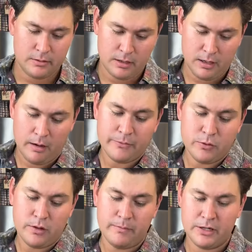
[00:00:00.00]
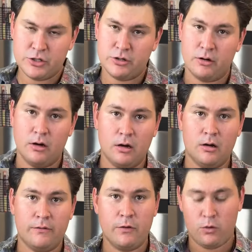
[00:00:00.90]
I'm doing a mixture
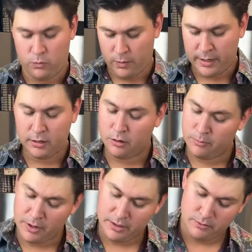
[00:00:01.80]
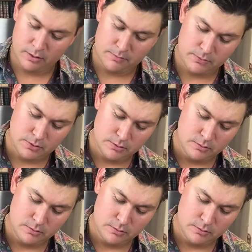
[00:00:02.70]
of regular breadcrumbs.